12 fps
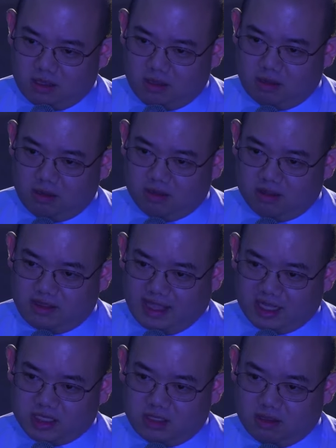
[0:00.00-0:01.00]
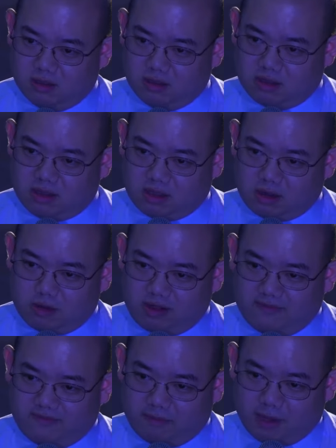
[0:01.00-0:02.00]
to the national
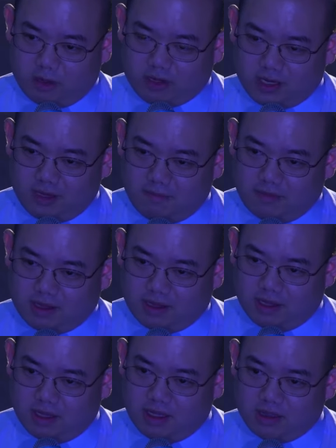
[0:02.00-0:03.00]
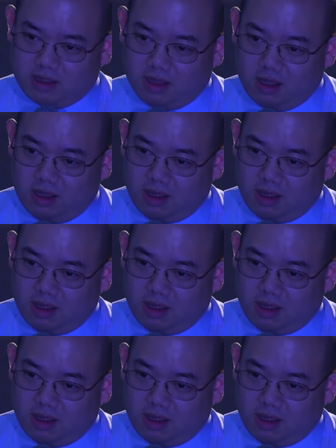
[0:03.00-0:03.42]
security of America because